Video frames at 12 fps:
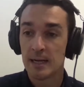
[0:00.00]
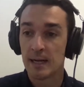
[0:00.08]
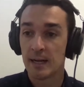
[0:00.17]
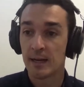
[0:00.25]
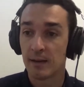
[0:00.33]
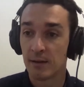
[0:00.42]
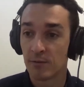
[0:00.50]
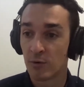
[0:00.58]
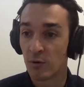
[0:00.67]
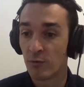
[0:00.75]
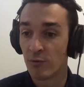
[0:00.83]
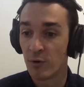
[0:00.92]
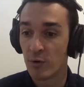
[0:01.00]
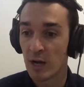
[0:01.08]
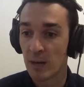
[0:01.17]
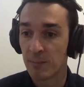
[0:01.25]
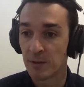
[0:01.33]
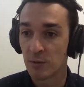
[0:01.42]
And we're very
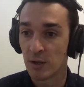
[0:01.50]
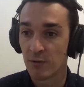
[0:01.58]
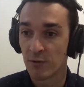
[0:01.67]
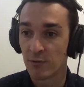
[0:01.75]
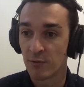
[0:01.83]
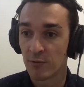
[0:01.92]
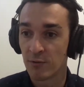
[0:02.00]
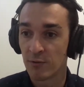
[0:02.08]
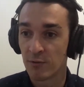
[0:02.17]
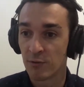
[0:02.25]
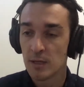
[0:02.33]
happy to have you today.